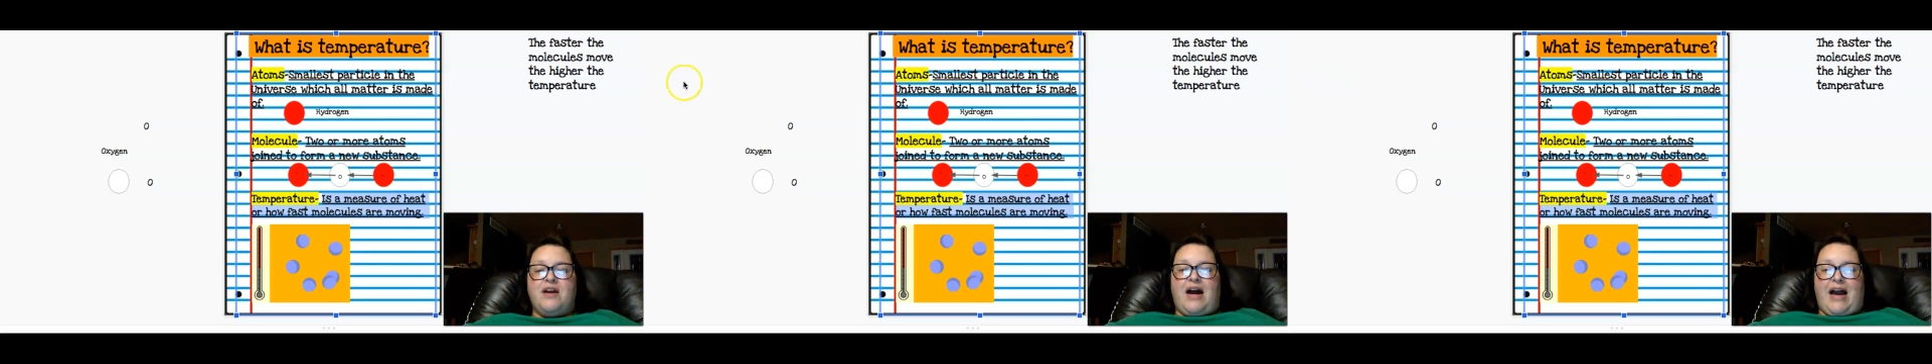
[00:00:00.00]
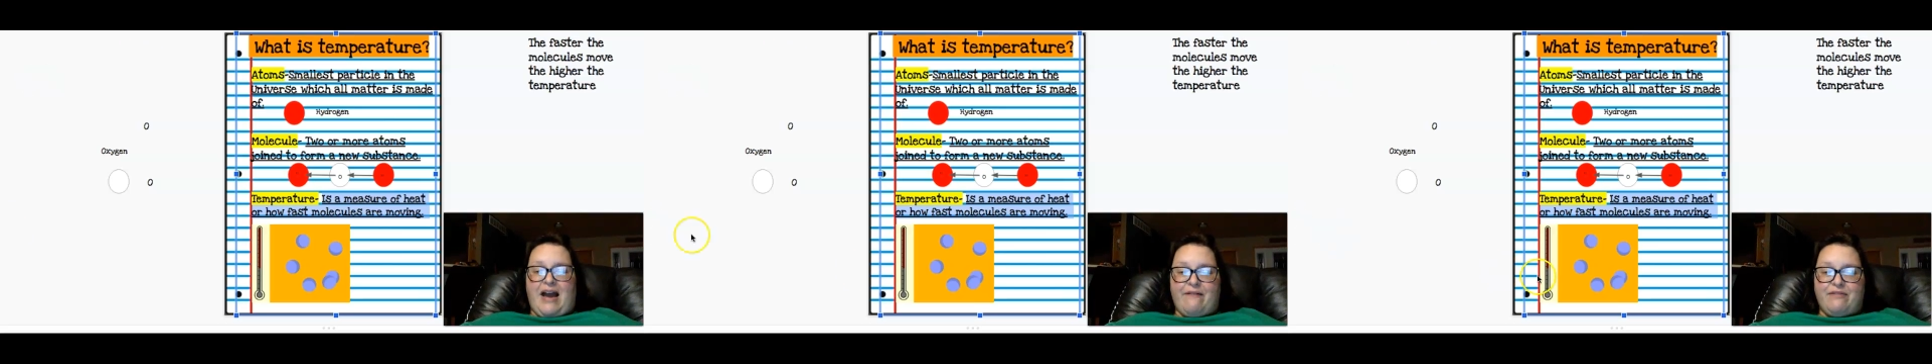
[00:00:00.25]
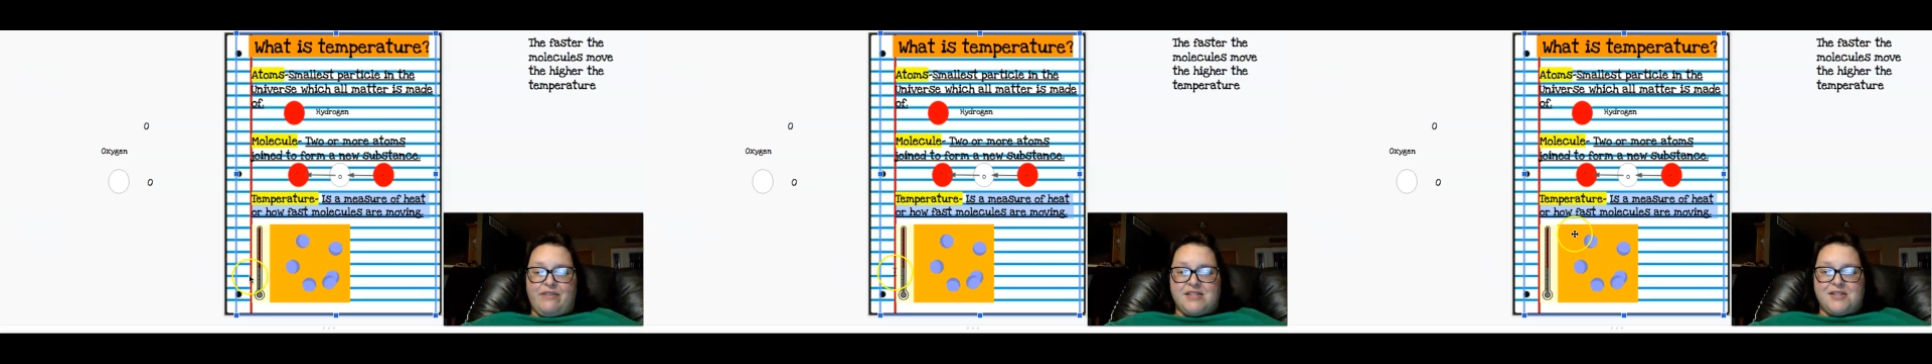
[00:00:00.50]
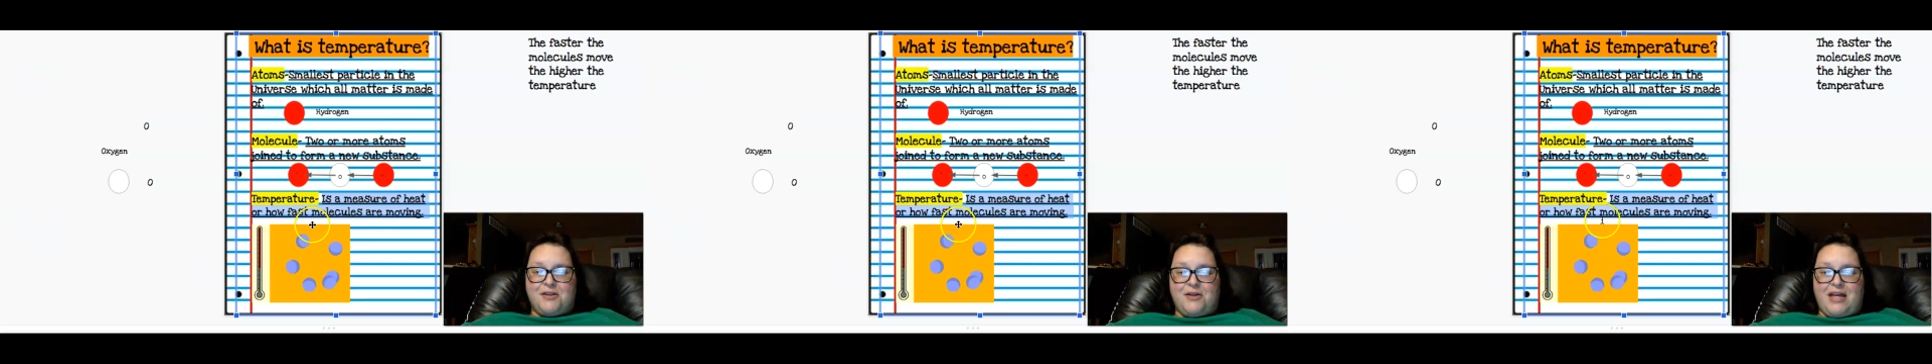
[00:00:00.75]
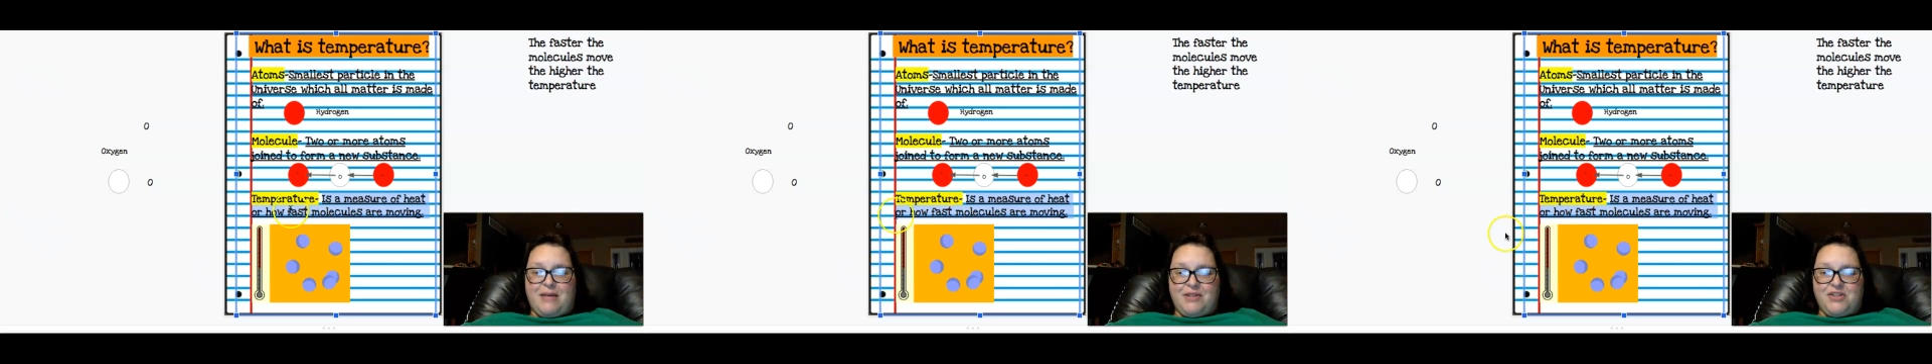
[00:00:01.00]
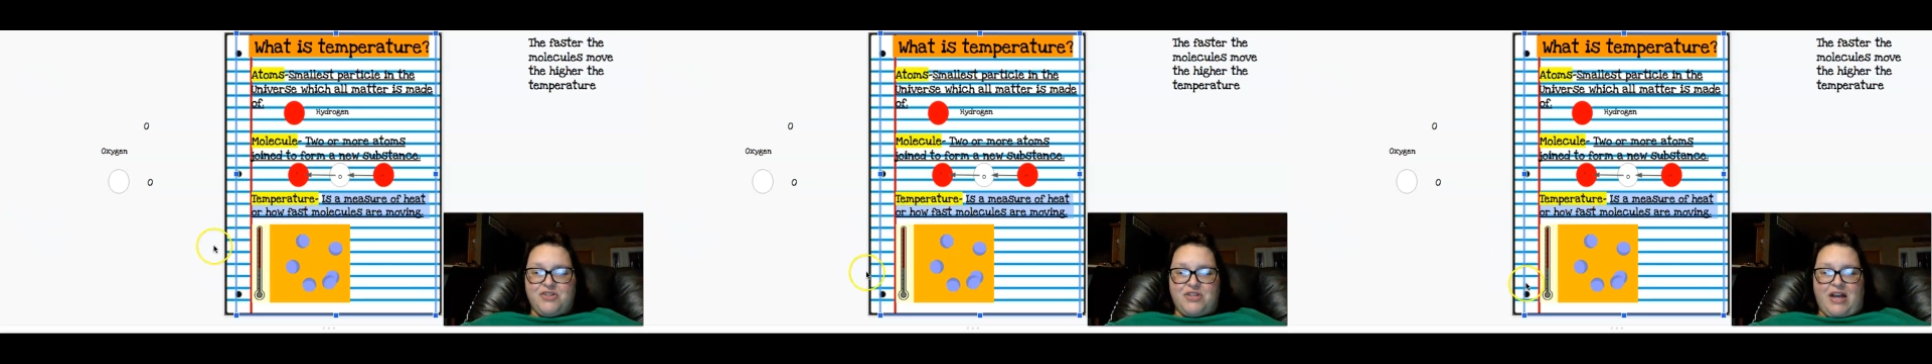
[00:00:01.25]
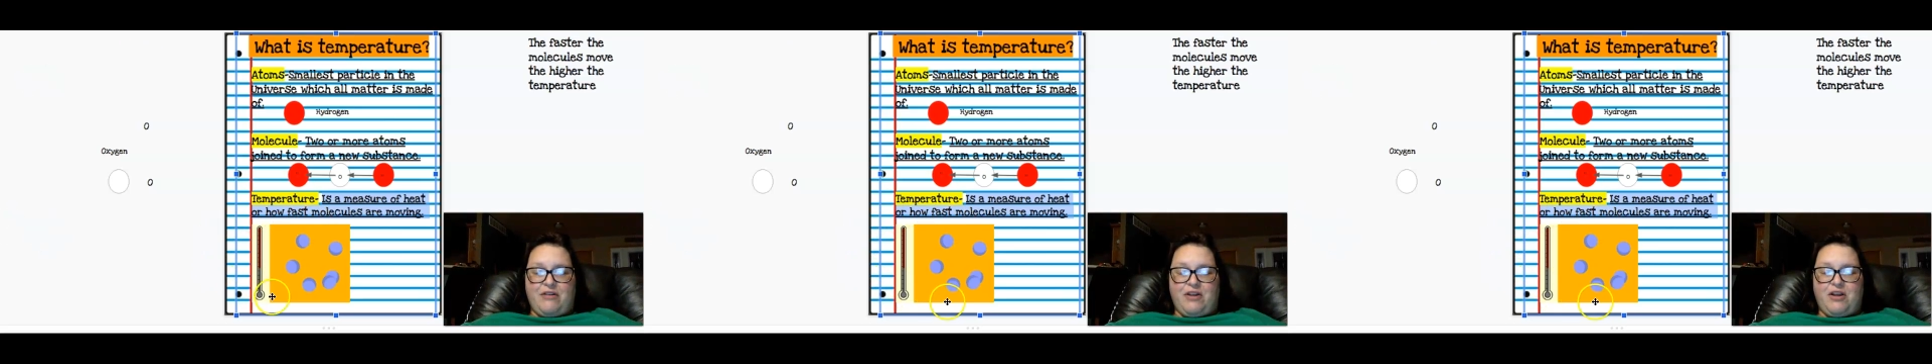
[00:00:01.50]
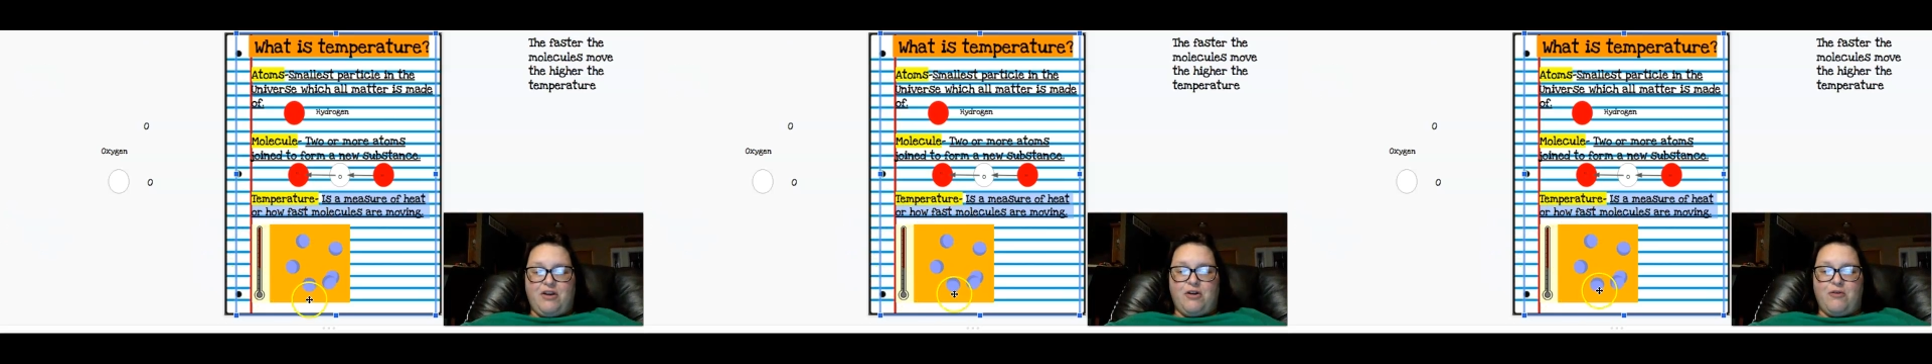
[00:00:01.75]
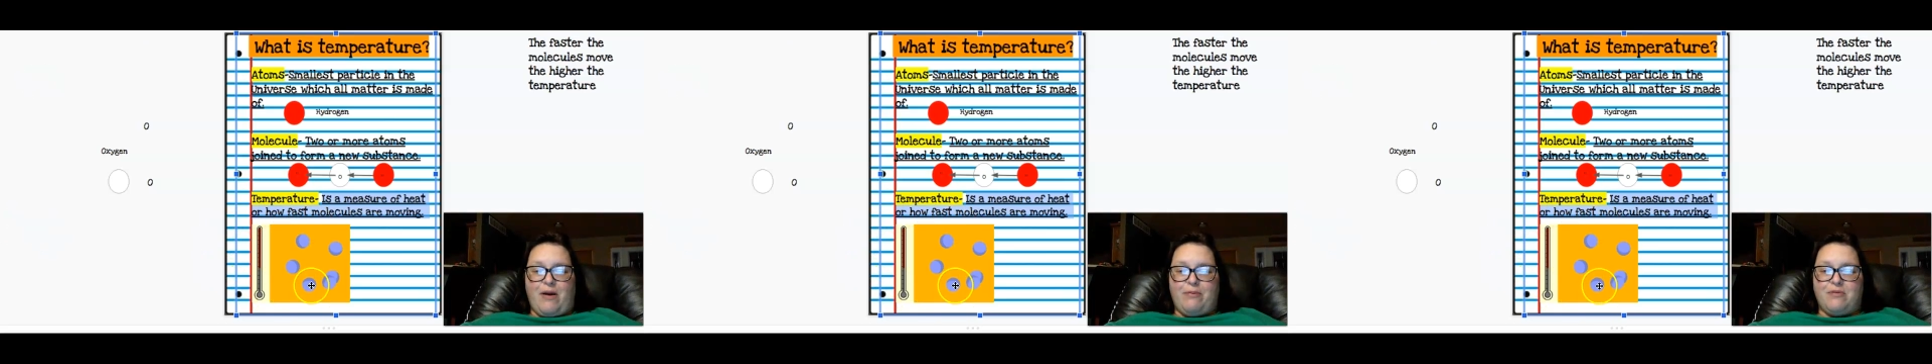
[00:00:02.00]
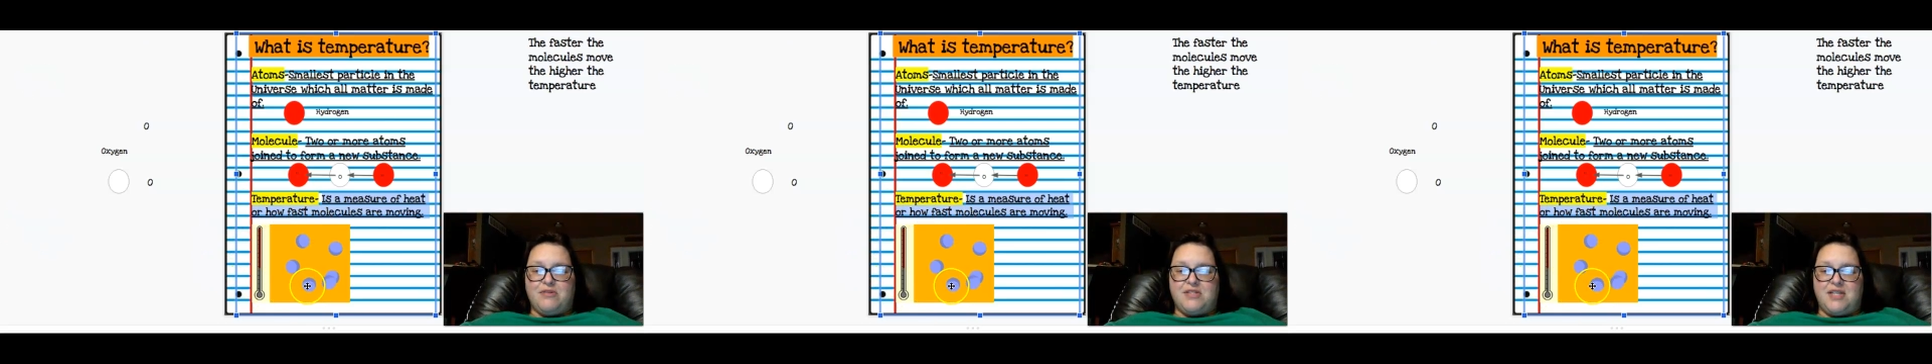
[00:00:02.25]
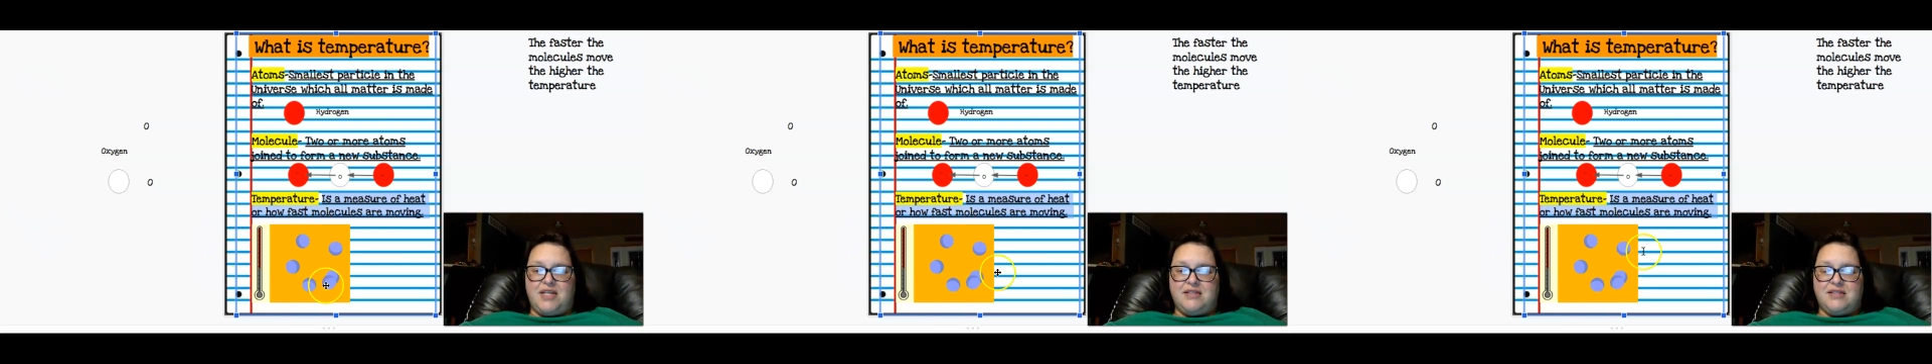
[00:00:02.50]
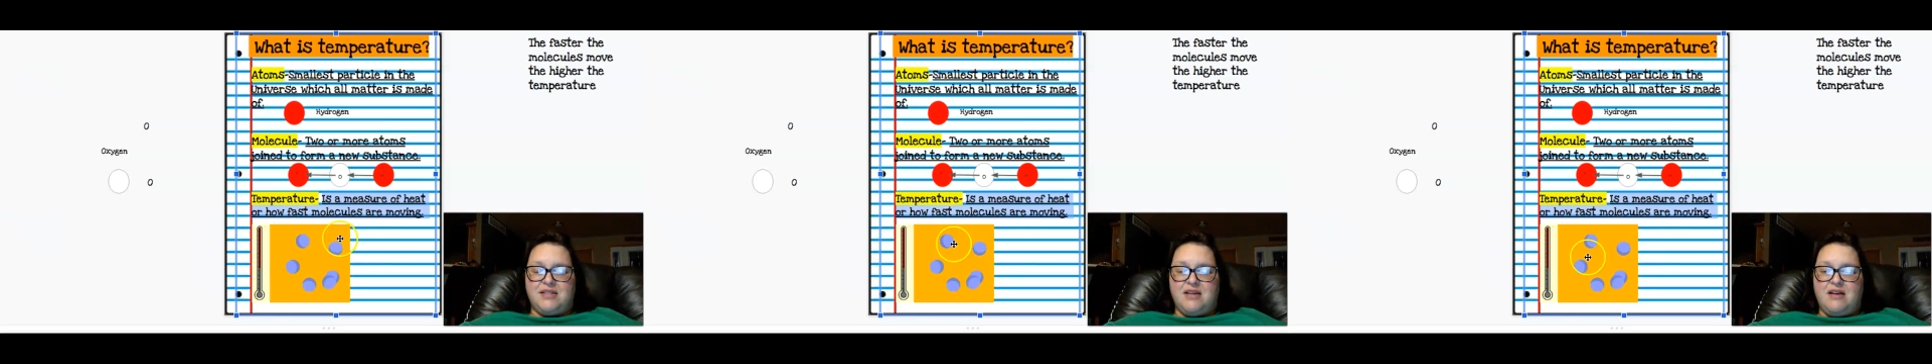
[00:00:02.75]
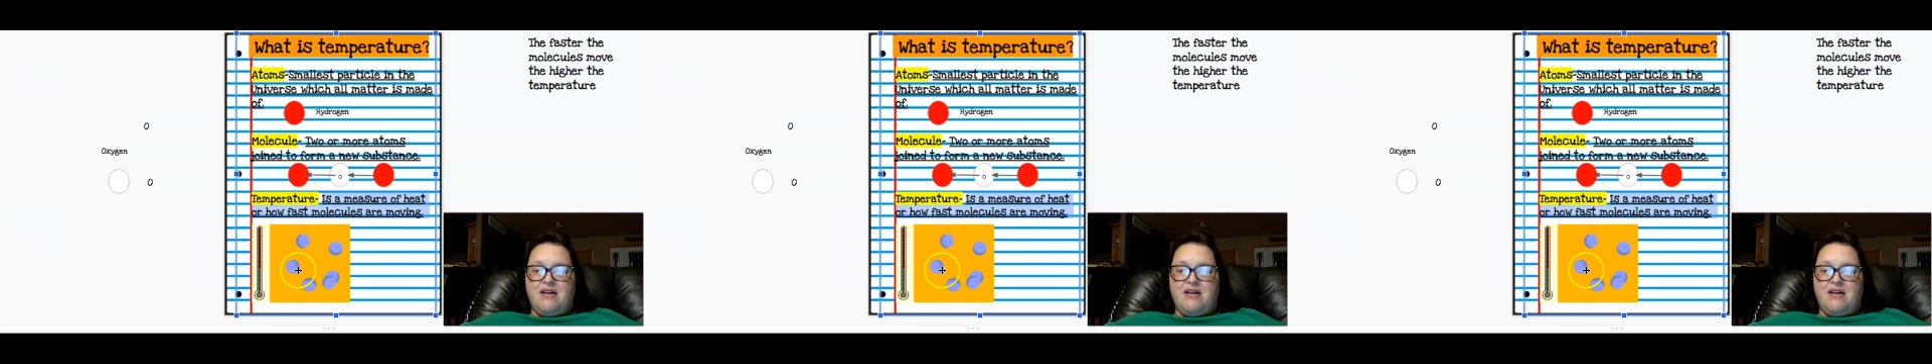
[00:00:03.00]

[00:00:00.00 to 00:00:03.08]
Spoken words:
I have this little image down here to represent